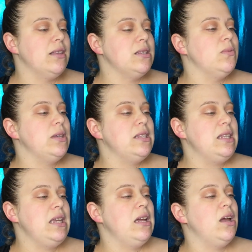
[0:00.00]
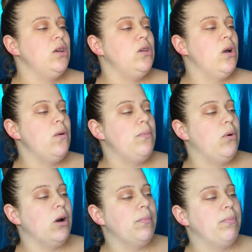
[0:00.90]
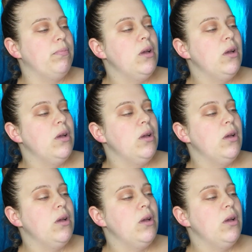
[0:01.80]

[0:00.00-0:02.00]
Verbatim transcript: This was the No Pore